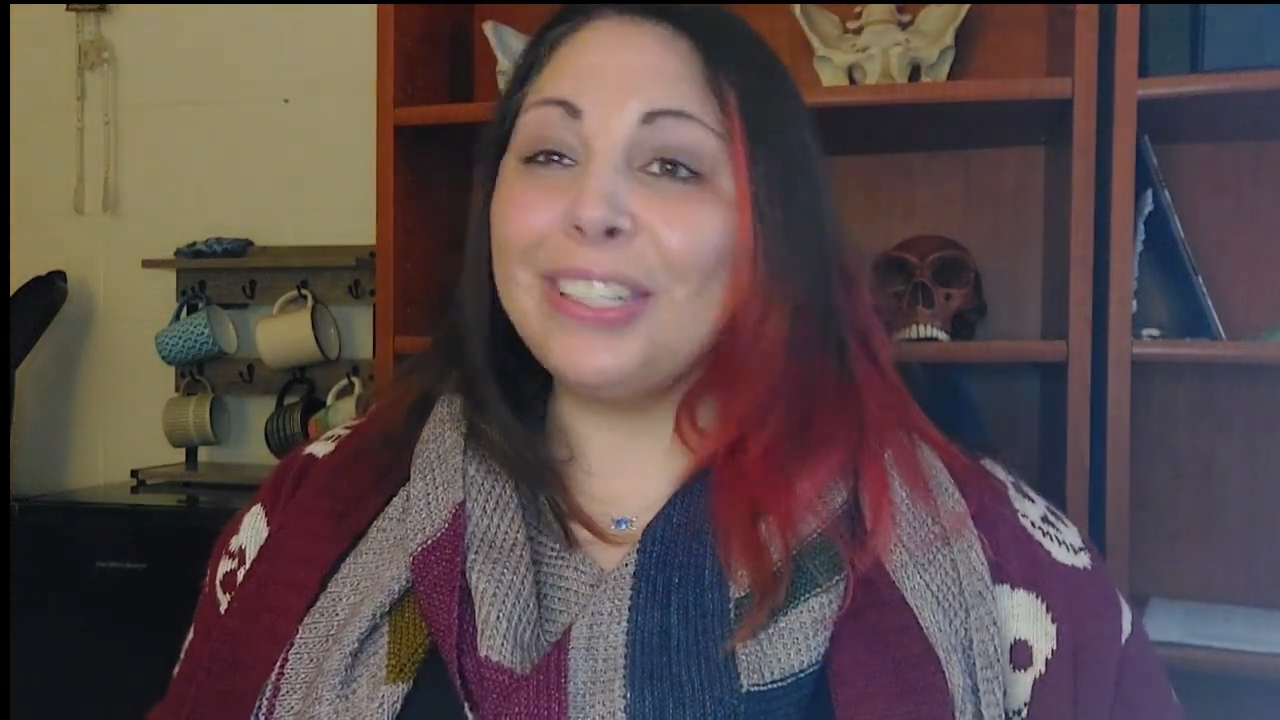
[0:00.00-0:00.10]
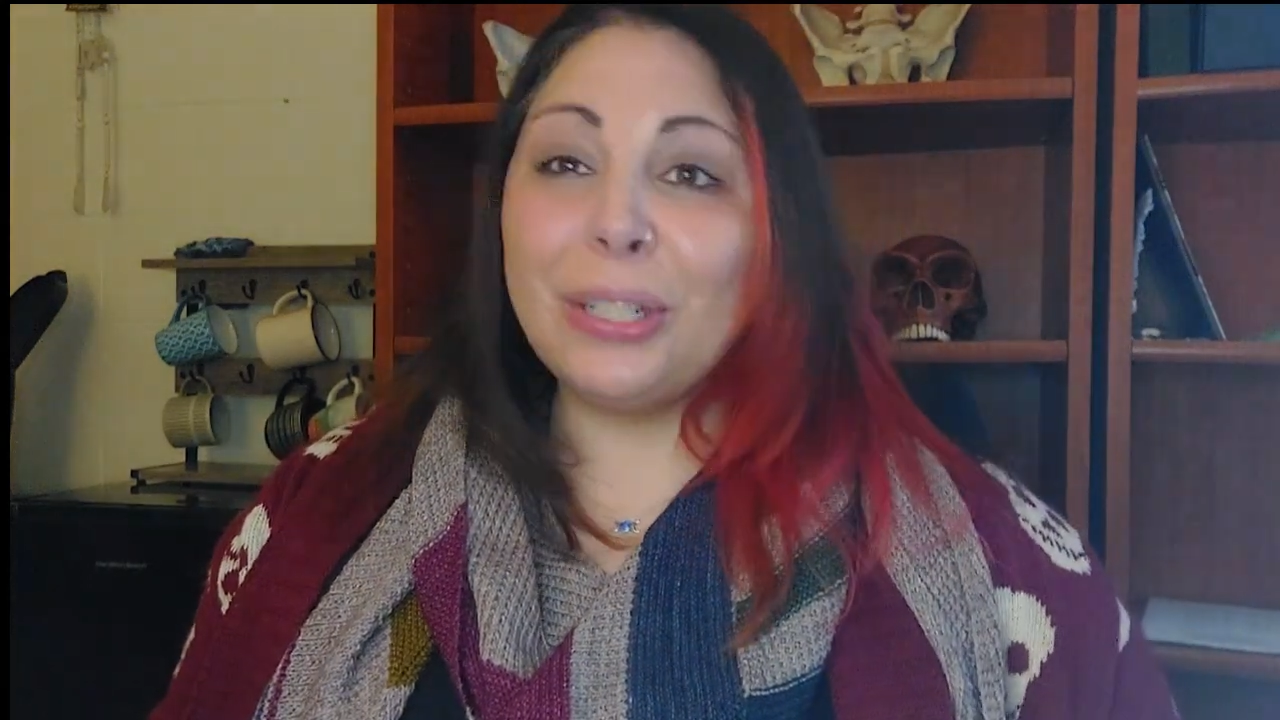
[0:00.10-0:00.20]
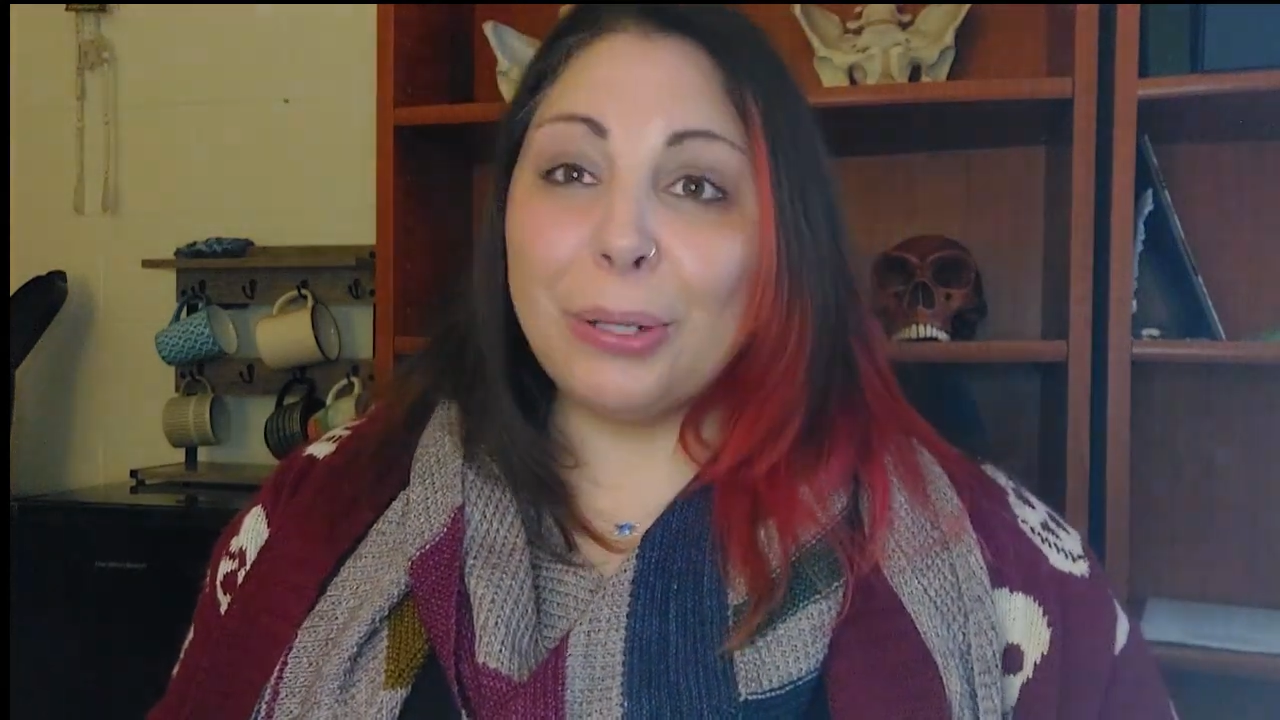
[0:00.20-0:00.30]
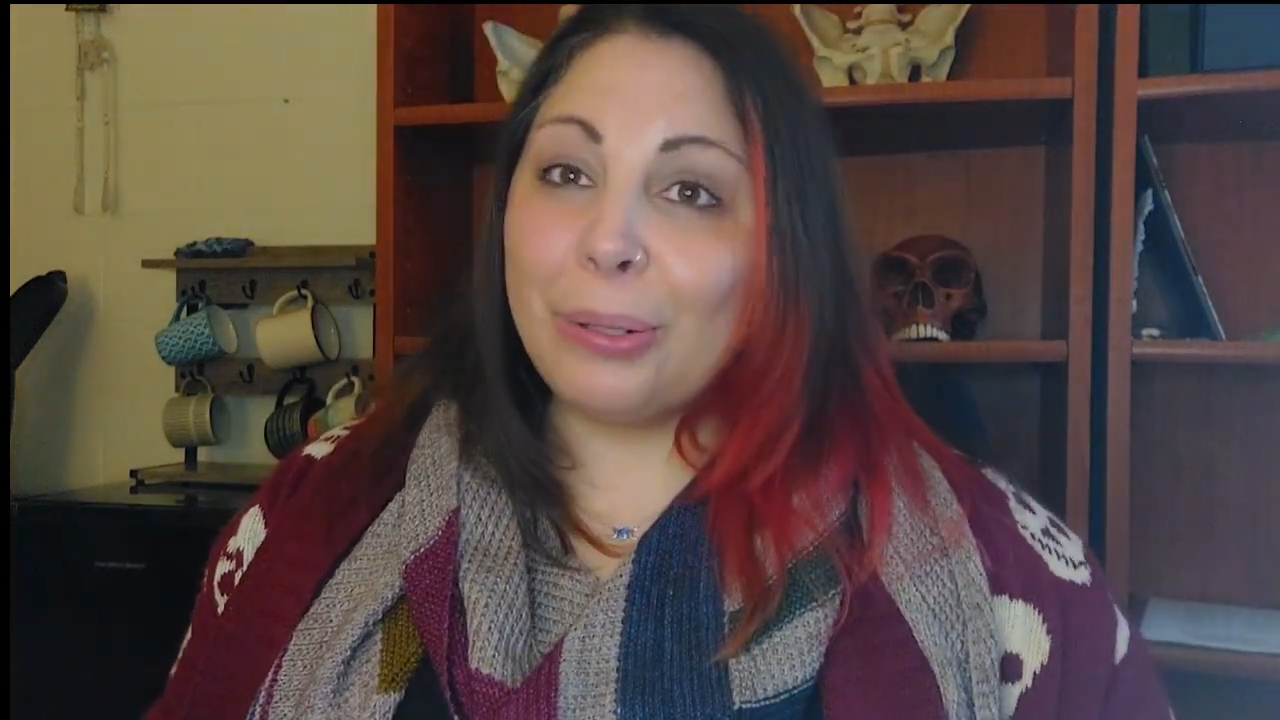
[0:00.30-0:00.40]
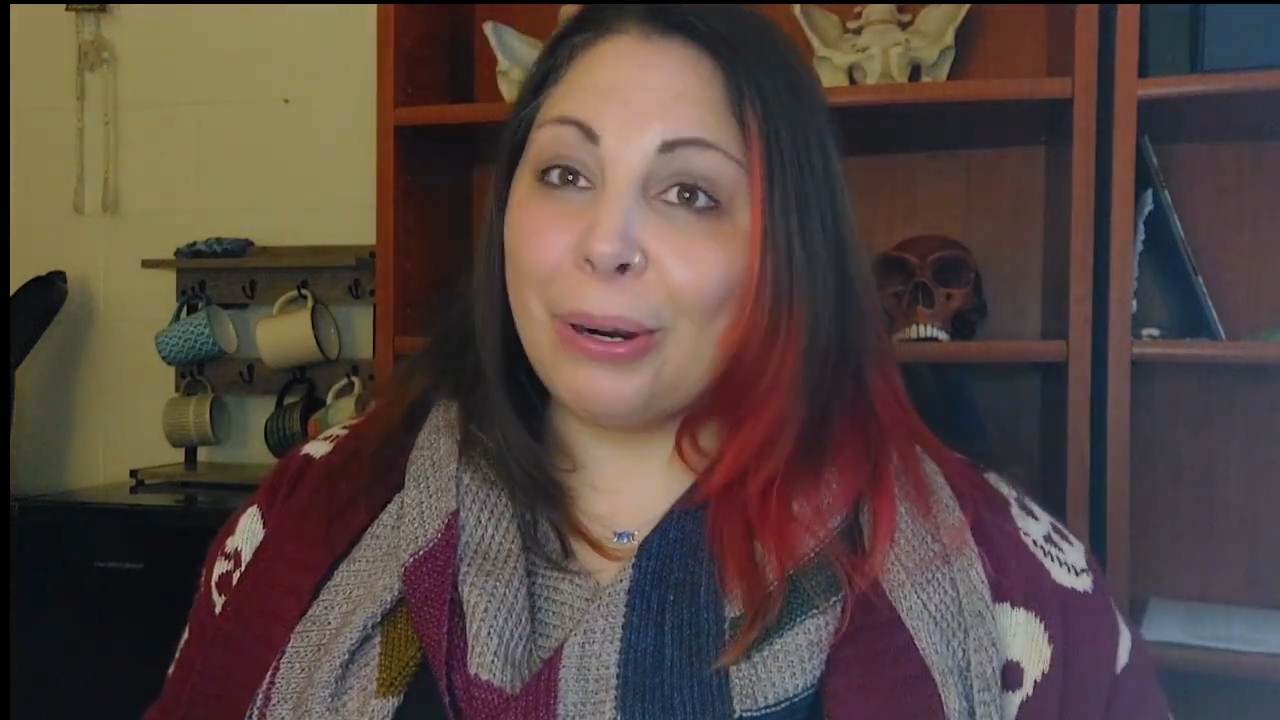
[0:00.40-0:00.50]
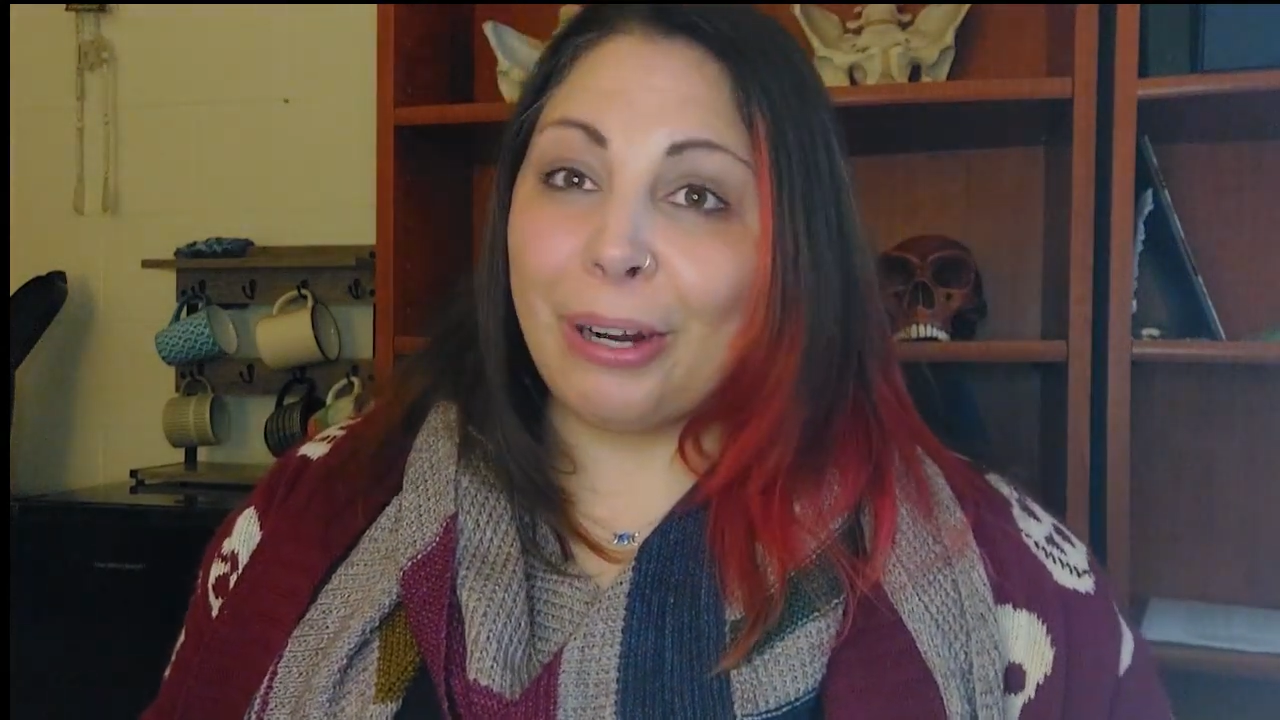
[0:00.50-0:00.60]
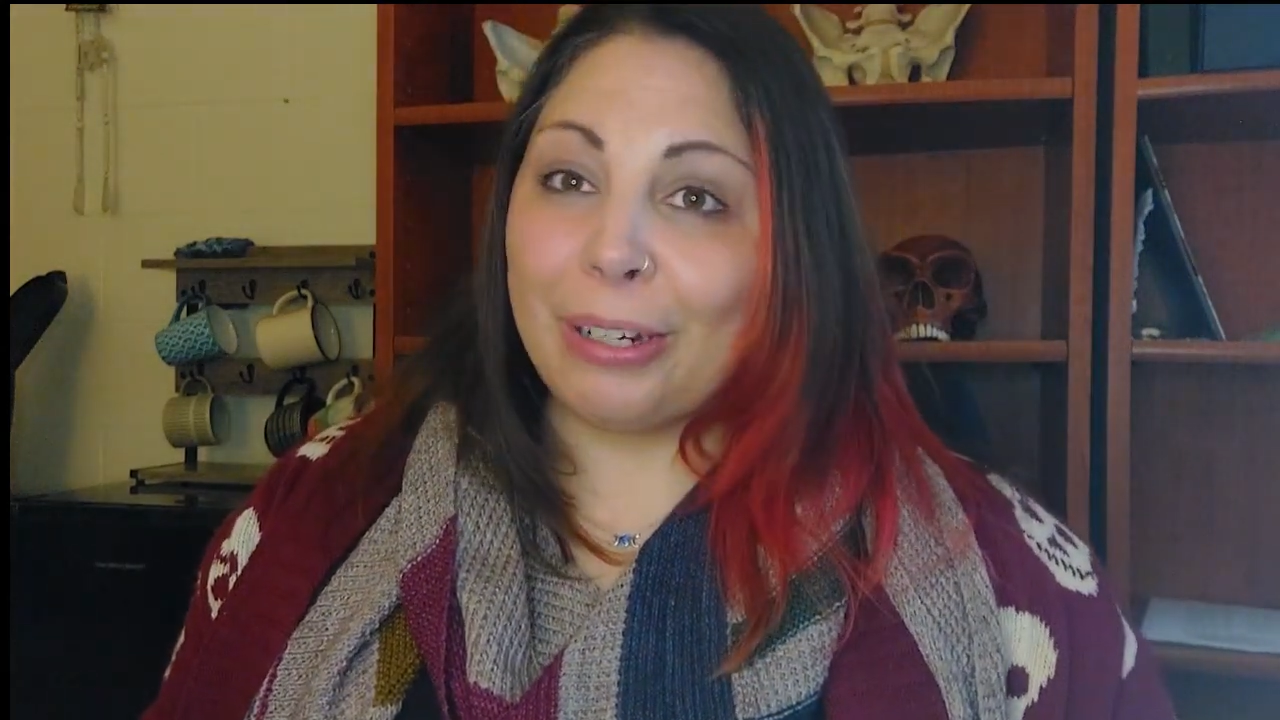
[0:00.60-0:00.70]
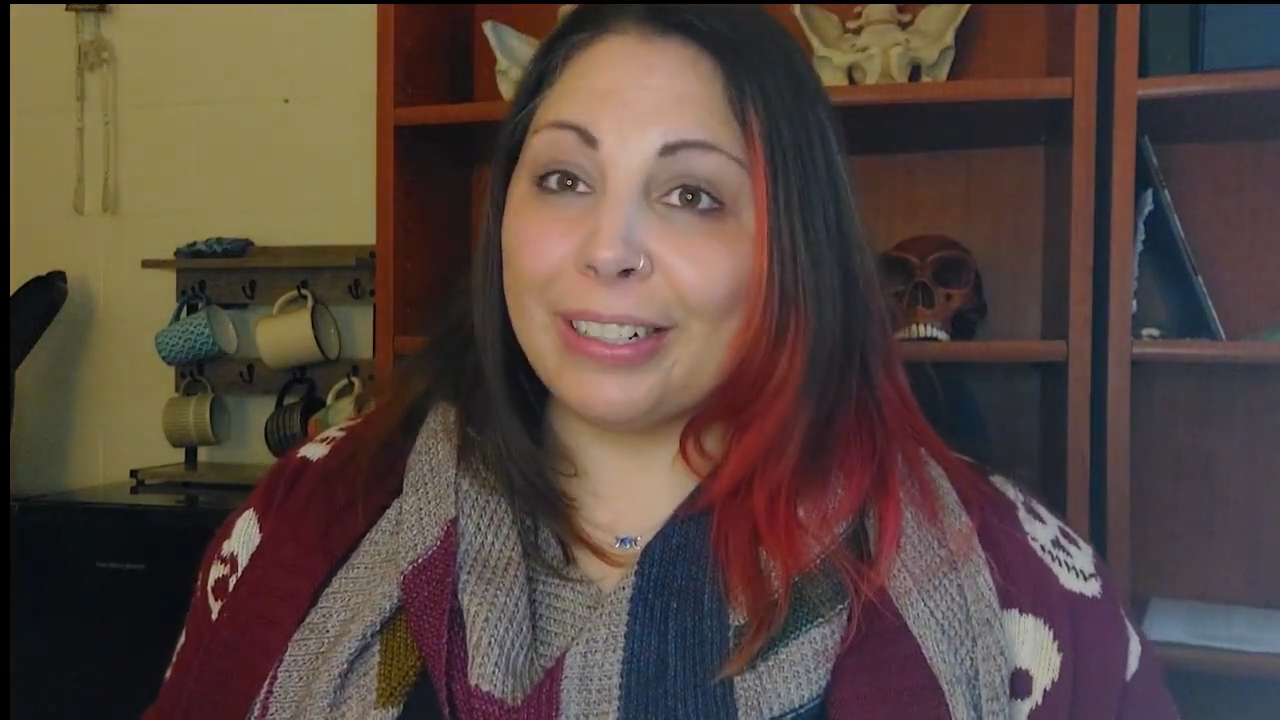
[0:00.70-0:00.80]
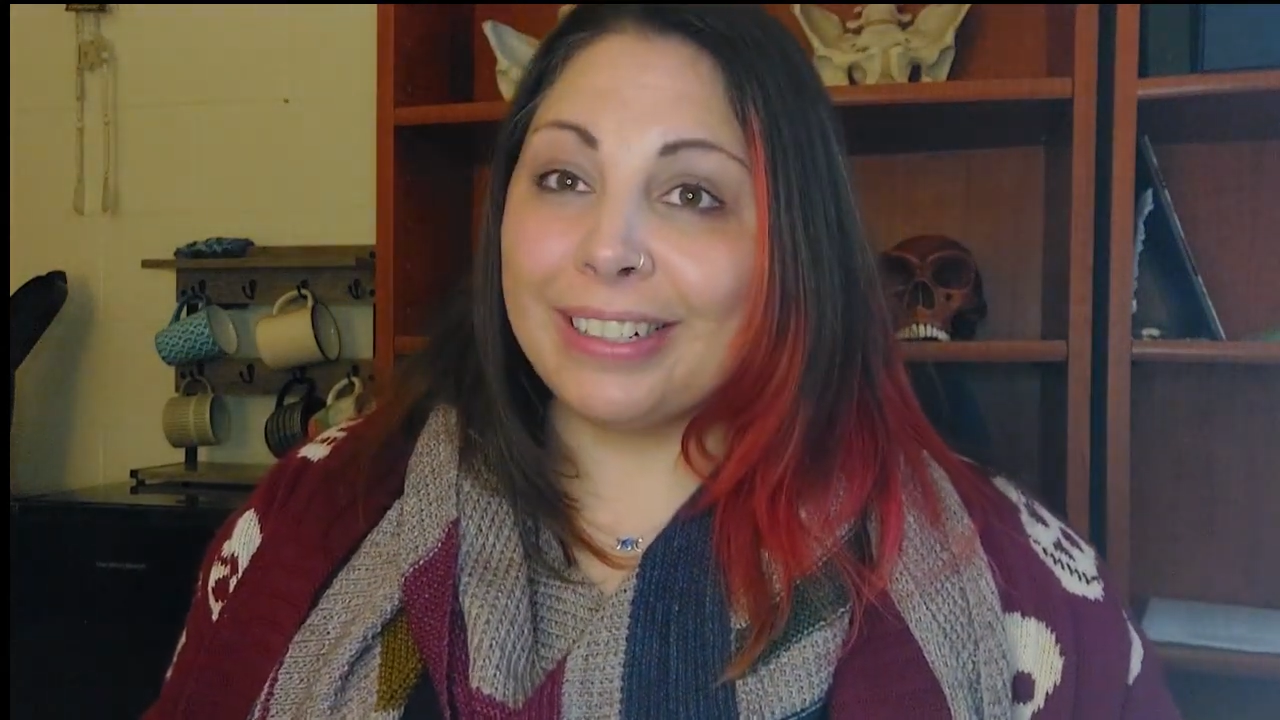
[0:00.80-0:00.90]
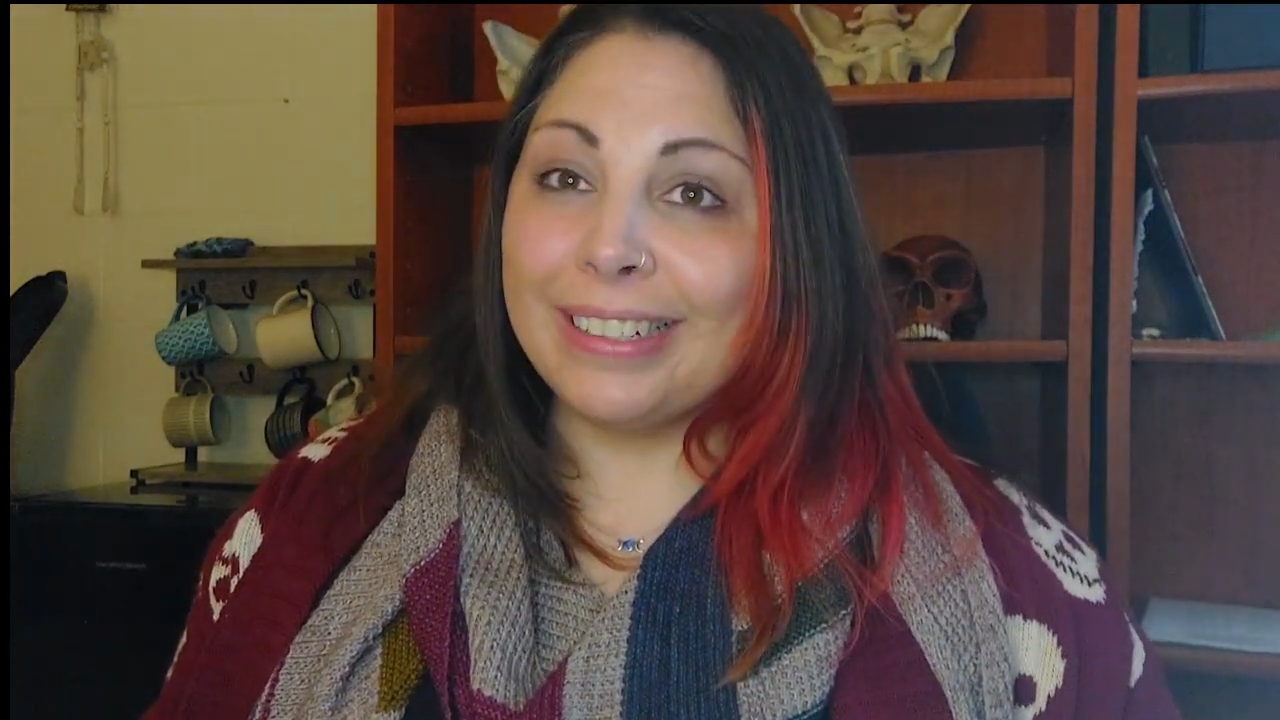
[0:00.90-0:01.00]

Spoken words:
new yarn